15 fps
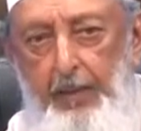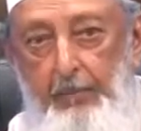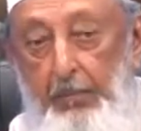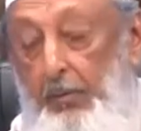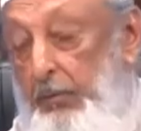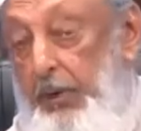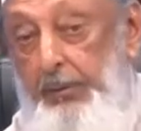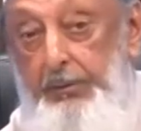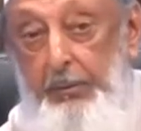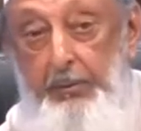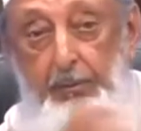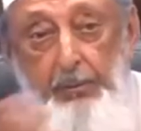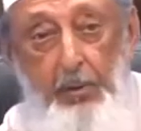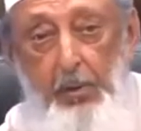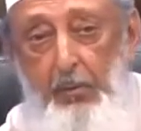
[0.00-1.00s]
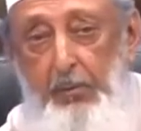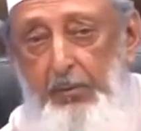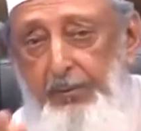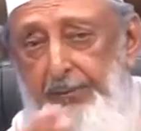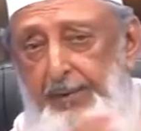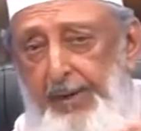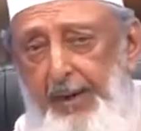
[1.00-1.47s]
But Russia was
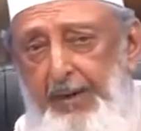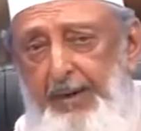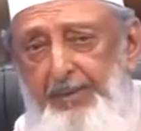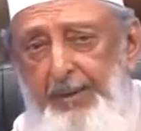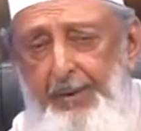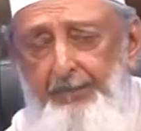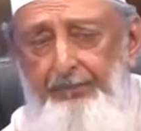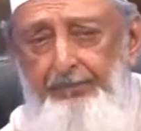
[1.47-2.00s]
always the enemy.